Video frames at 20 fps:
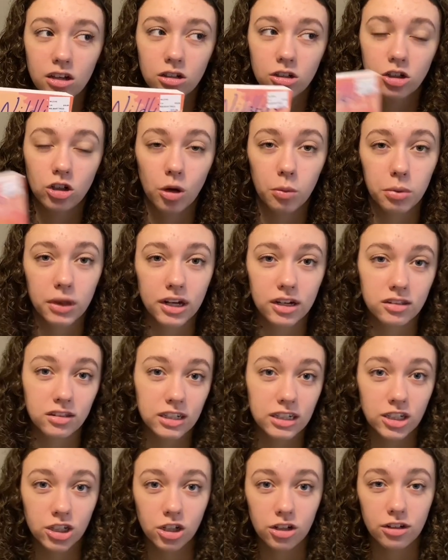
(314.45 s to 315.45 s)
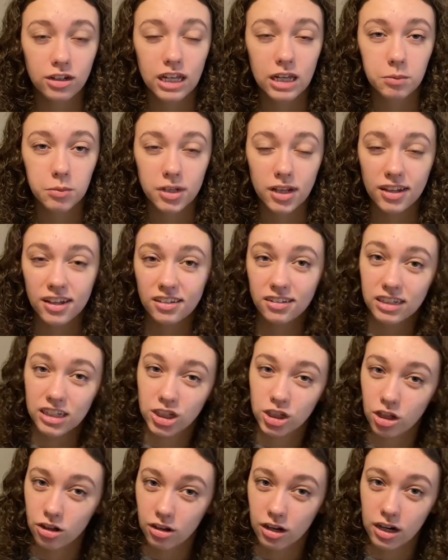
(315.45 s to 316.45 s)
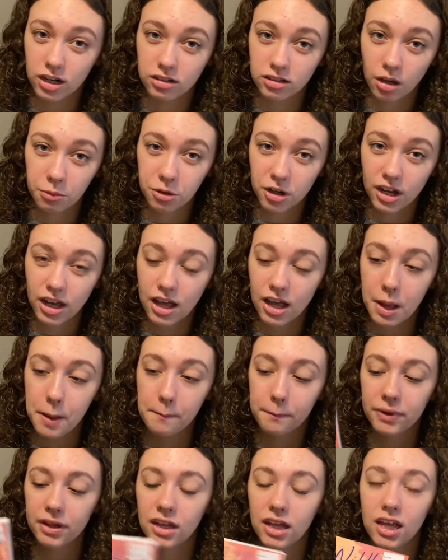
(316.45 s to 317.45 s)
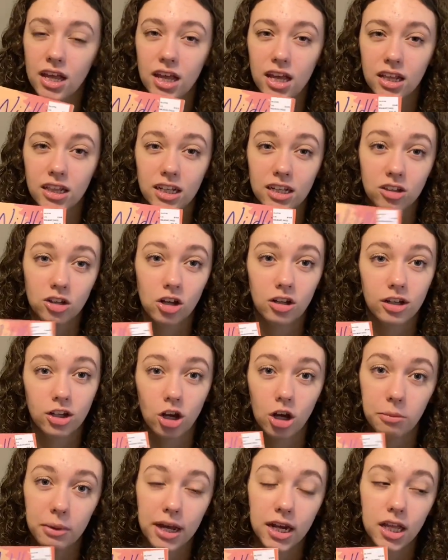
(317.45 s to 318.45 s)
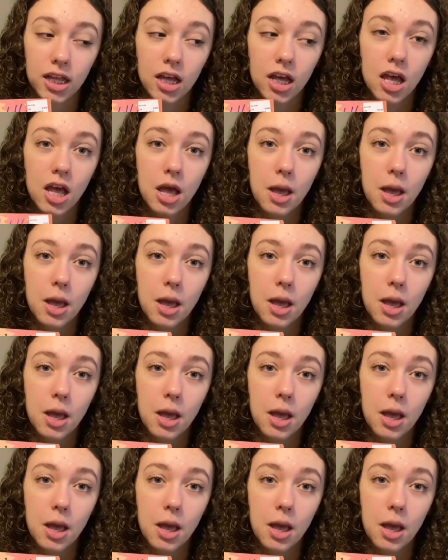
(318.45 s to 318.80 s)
don't plan on seeing each other again but then they see each other at a summer camp and that's all I know about it.